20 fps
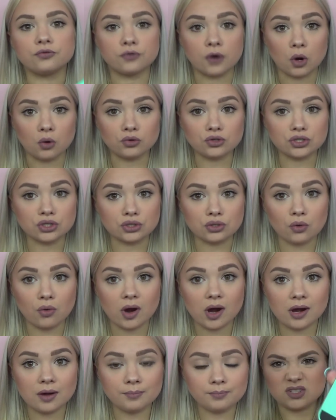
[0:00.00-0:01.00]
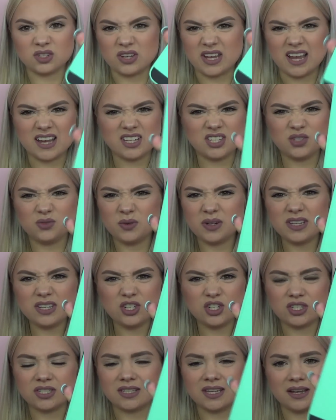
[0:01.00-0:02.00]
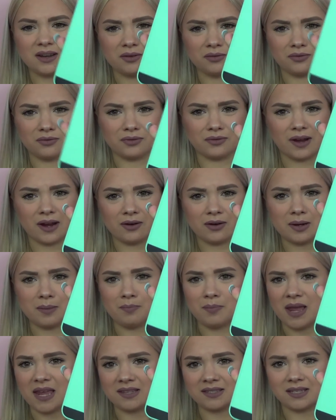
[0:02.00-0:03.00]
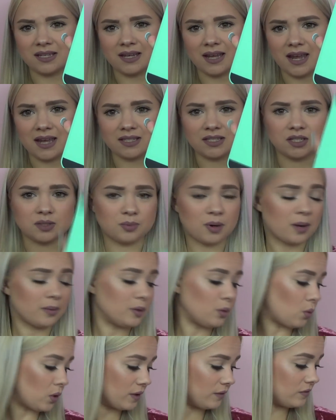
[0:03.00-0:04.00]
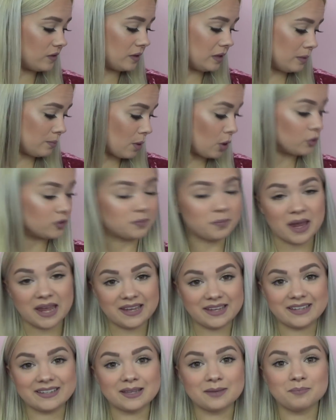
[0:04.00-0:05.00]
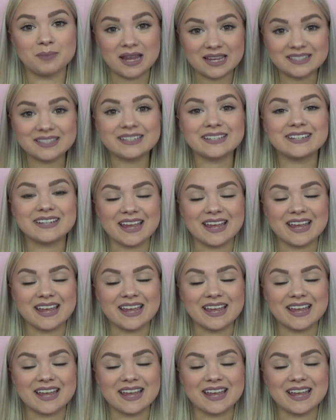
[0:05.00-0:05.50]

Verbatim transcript: phone store. So yeah, it's really just like a very basic case. It's probably one of the most basic